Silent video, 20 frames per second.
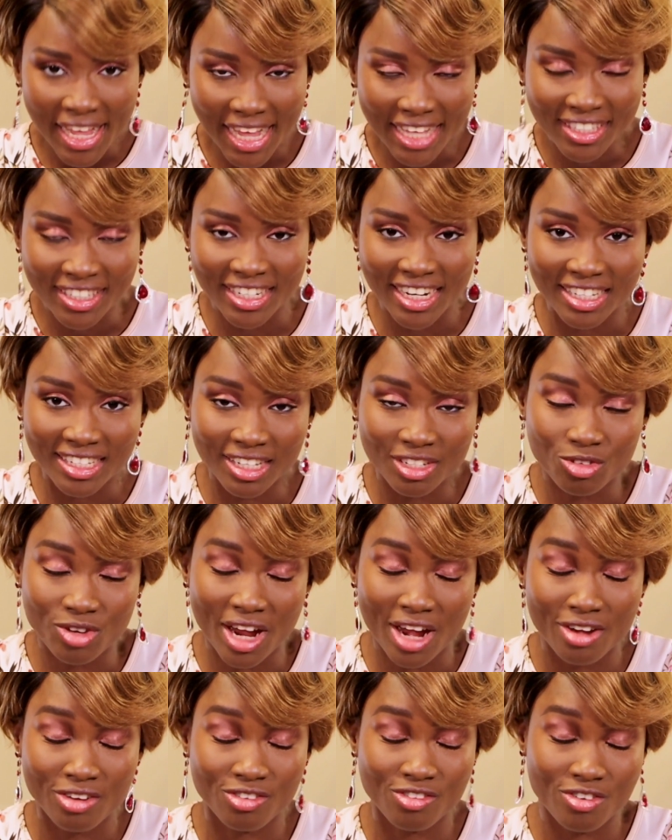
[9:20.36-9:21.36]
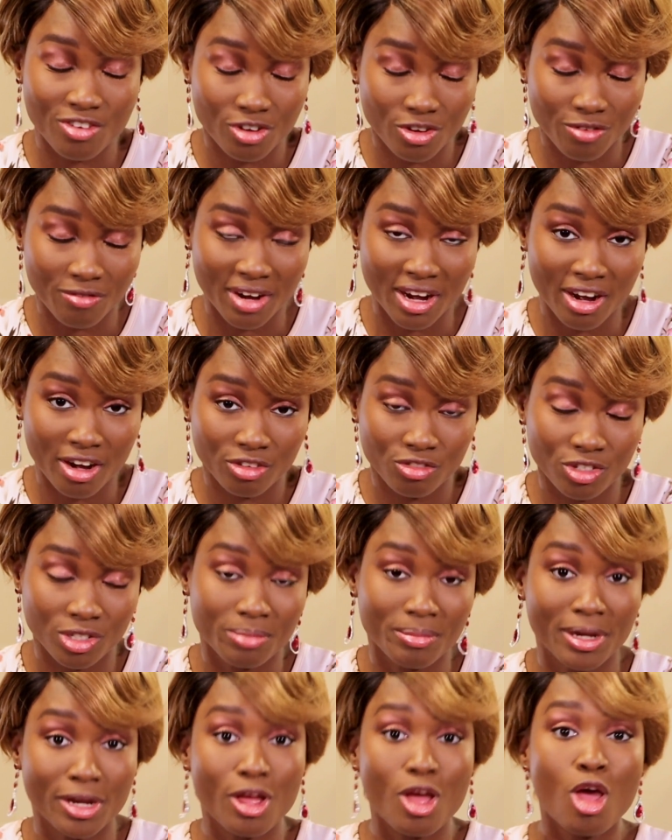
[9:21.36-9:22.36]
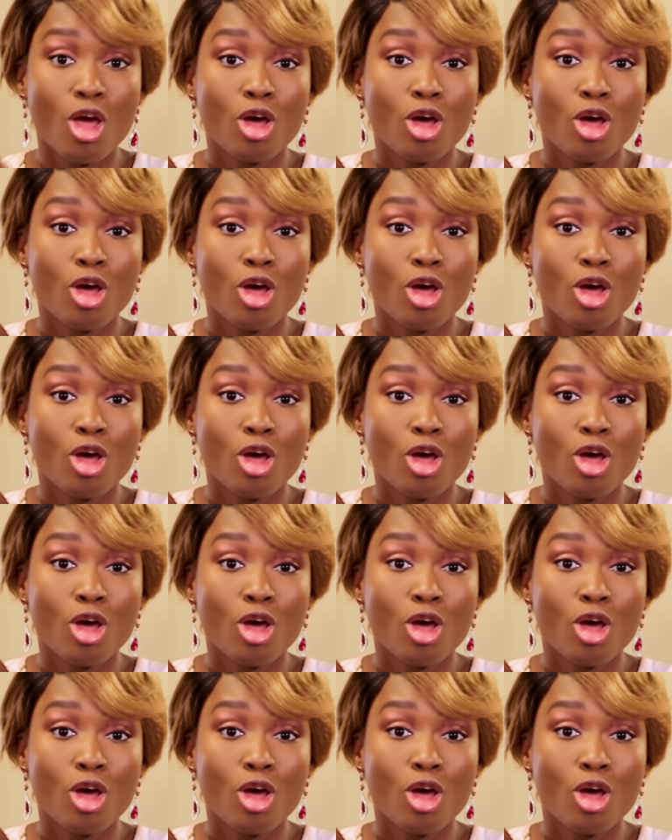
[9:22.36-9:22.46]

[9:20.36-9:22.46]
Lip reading: gets the necessary antiretroviral treatment